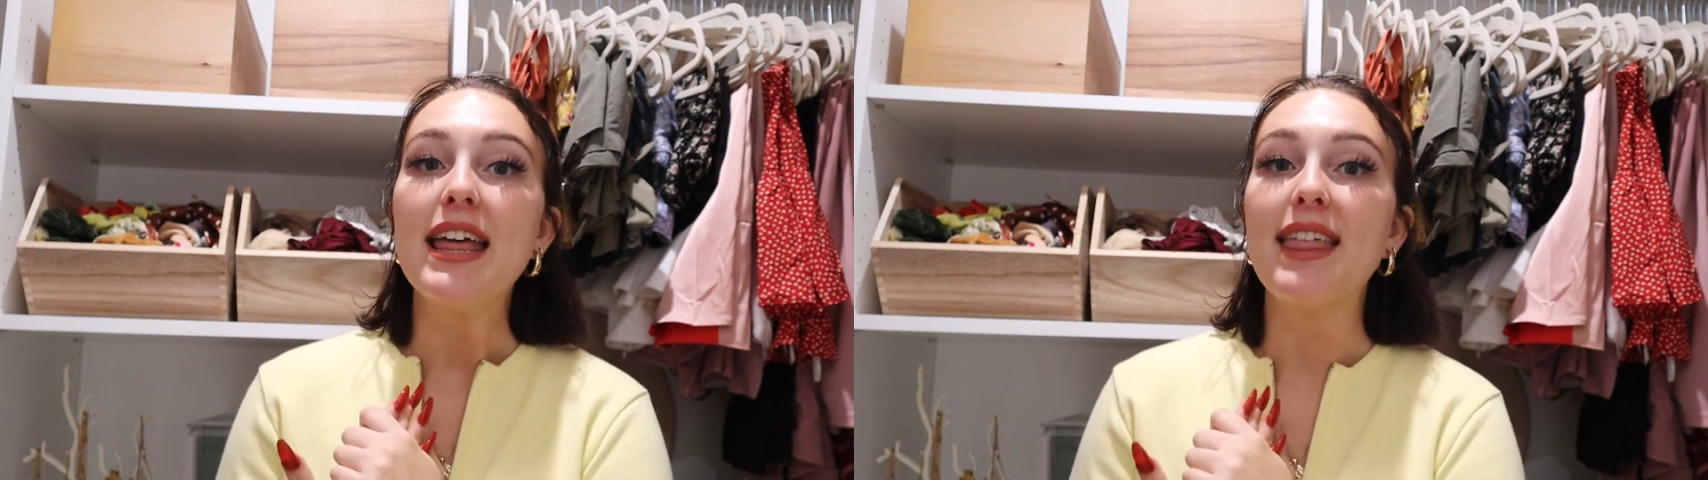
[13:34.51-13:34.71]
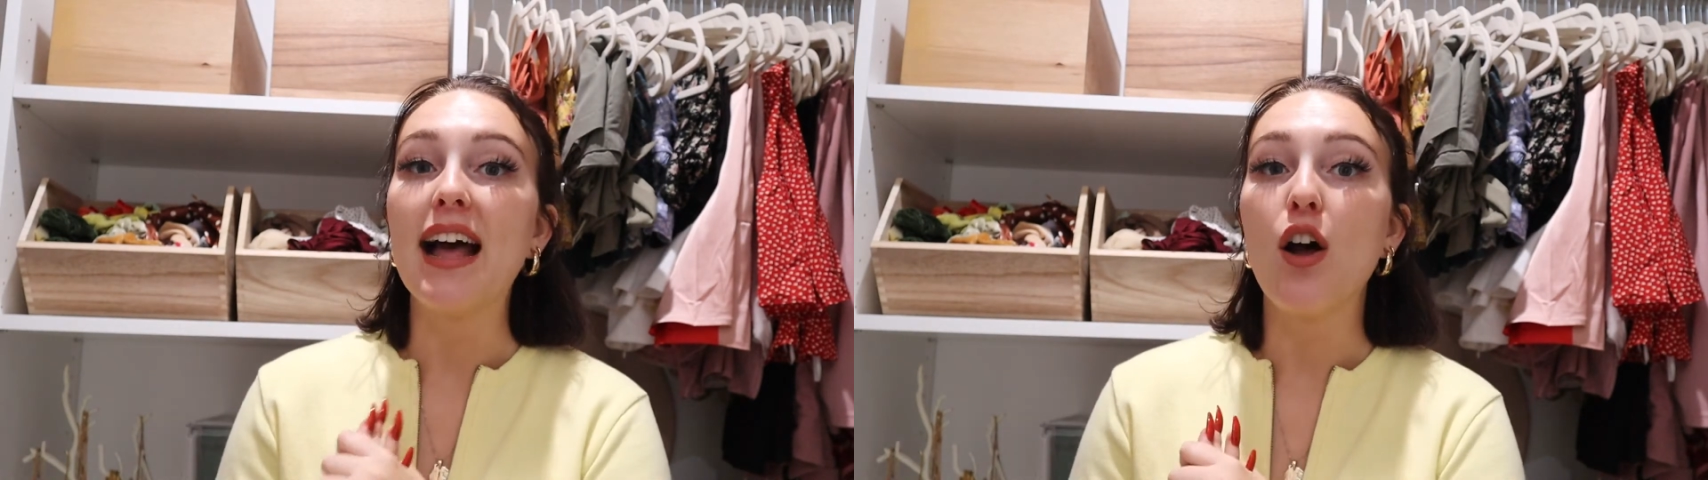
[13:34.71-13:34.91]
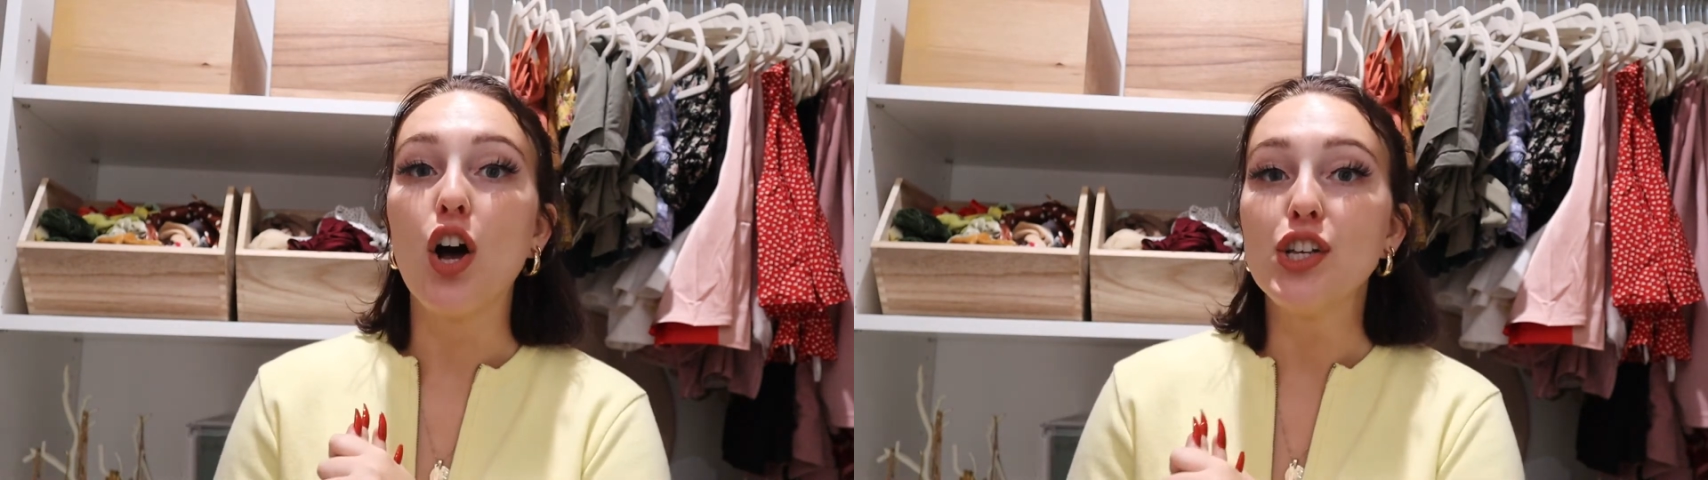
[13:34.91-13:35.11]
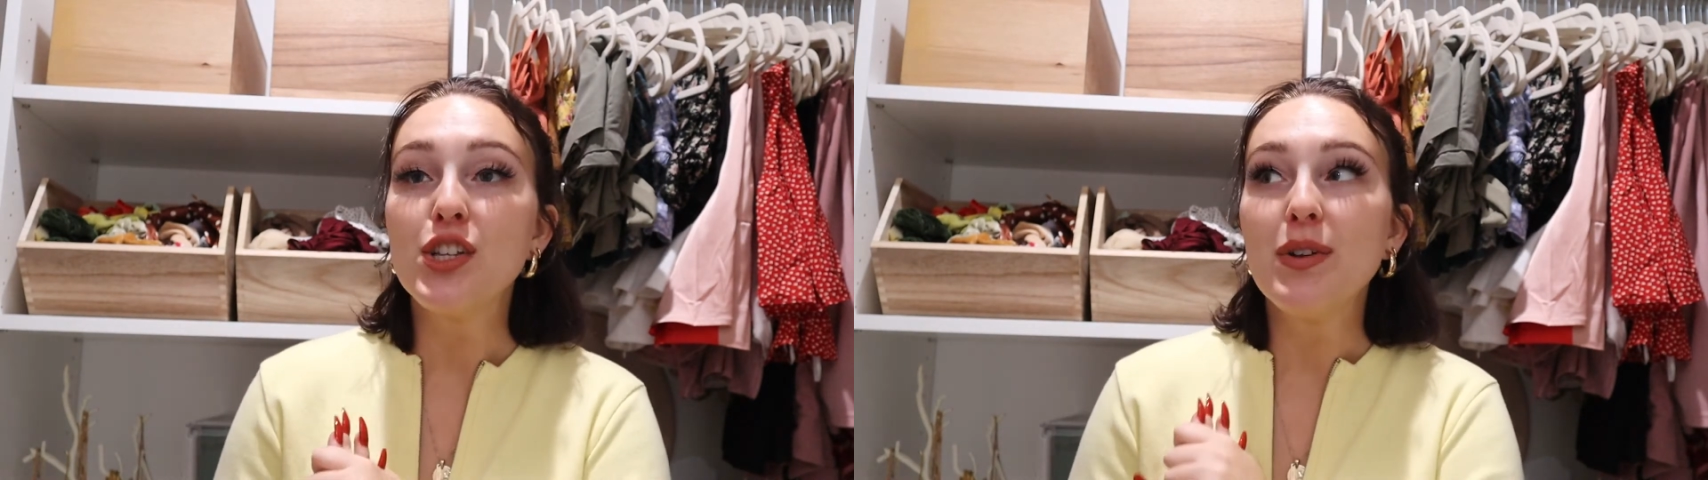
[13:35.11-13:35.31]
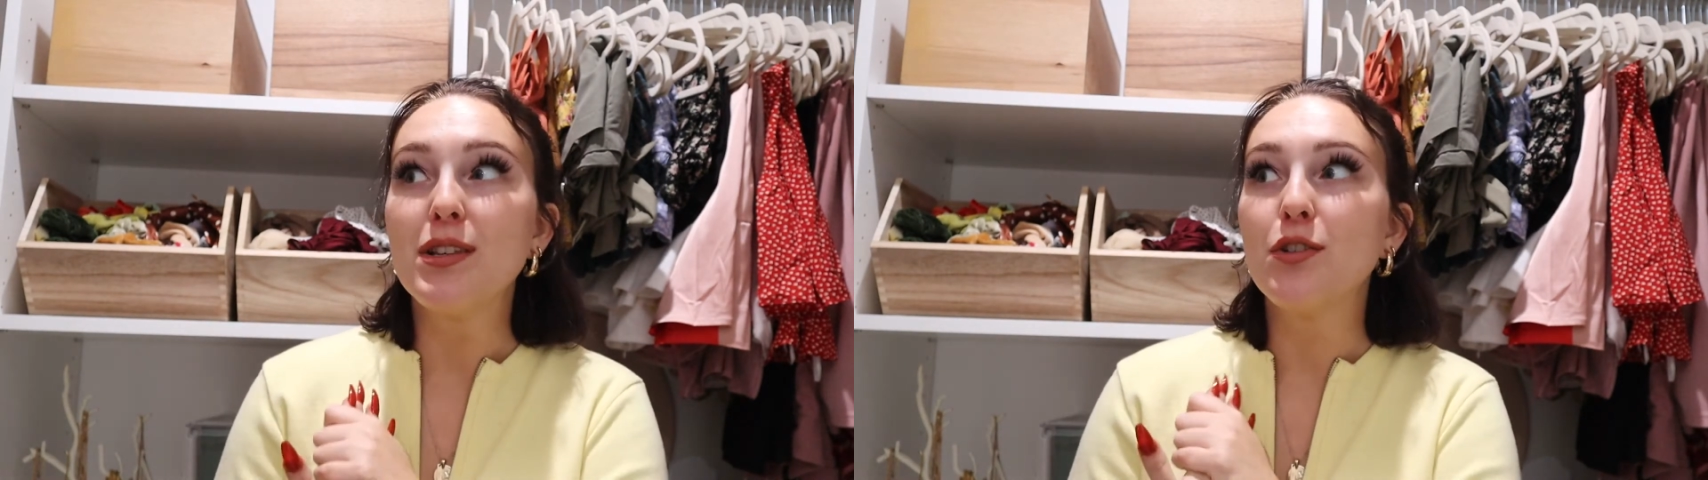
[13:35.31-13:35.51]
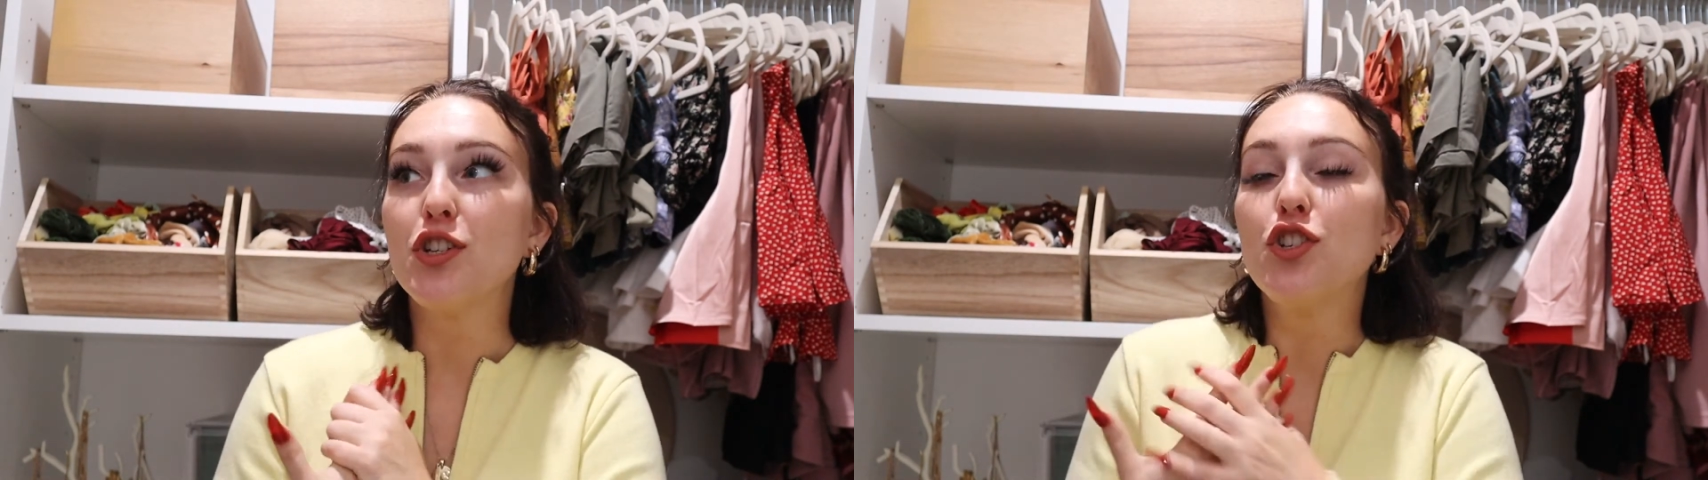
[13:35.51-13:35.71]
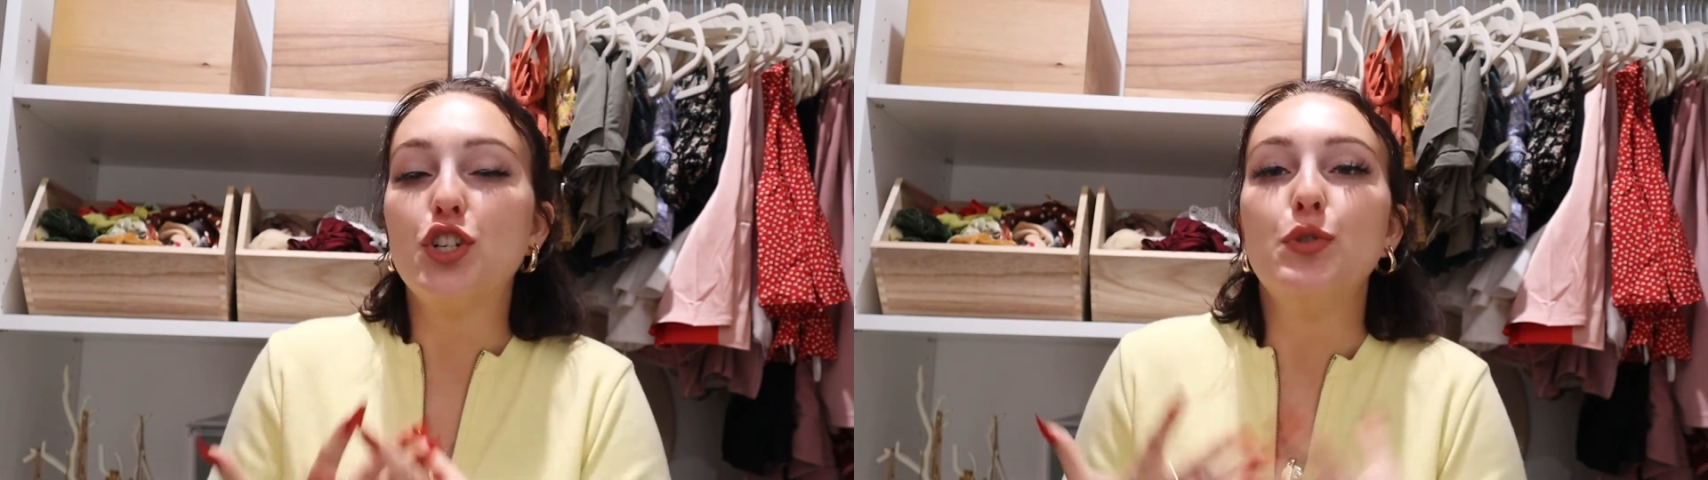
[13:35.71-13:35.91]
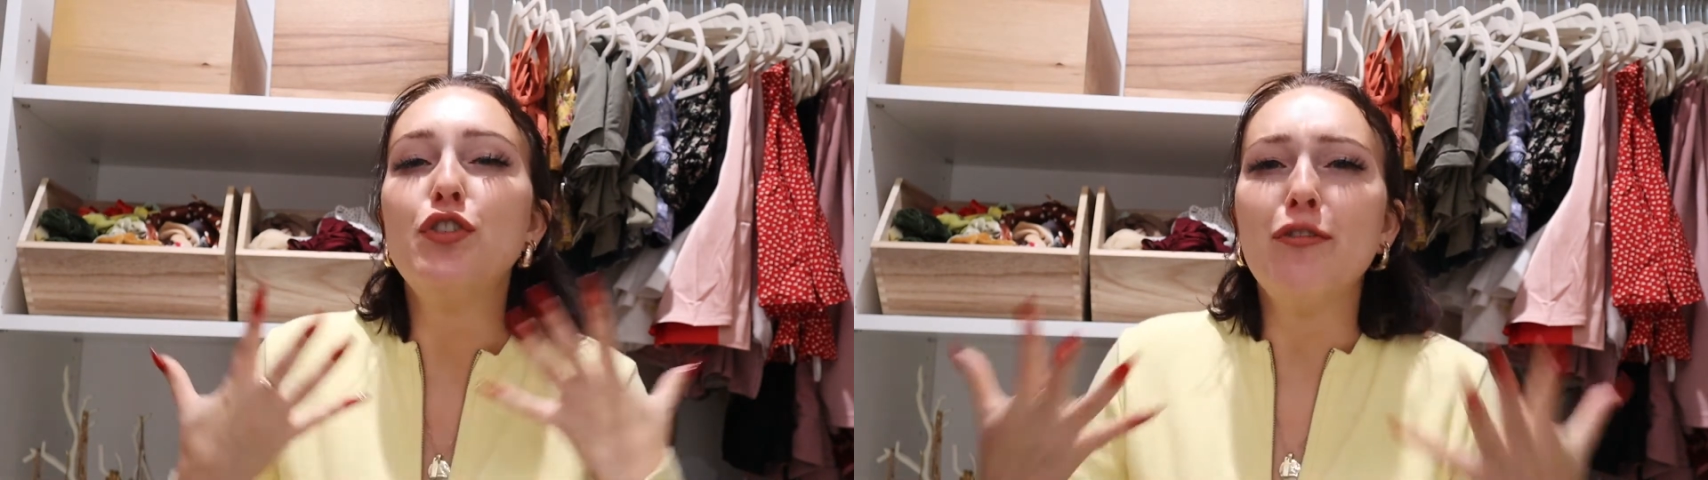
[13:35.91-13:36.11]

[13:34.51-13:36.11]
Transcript: that also is, shoes